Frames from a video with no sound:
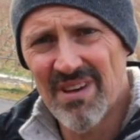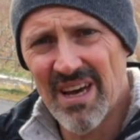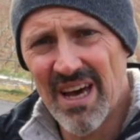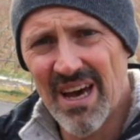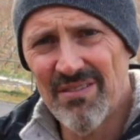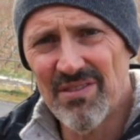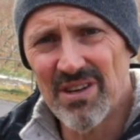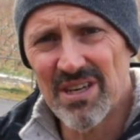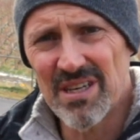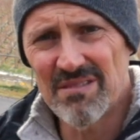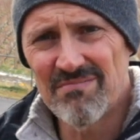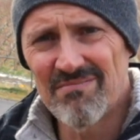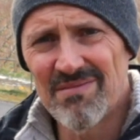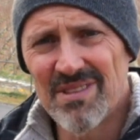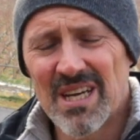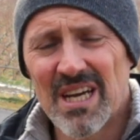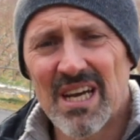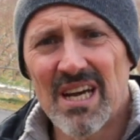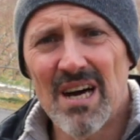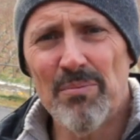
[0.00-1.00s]
have a
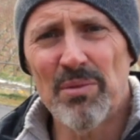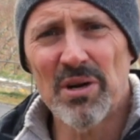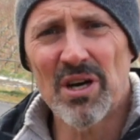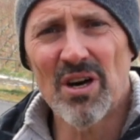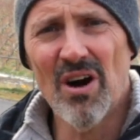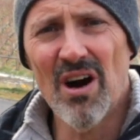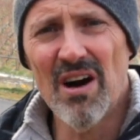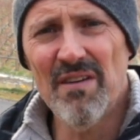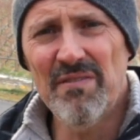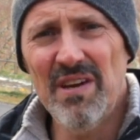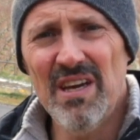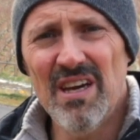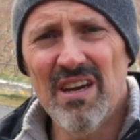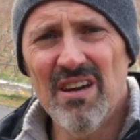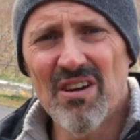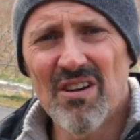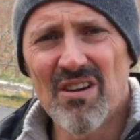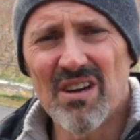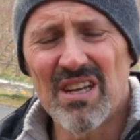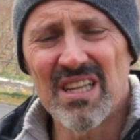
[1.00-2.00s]
cup of coffee
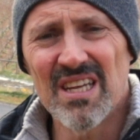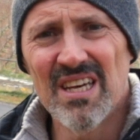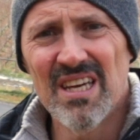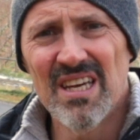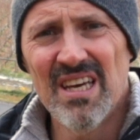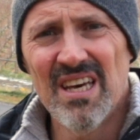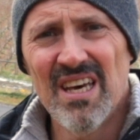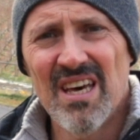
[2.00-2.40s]
here, and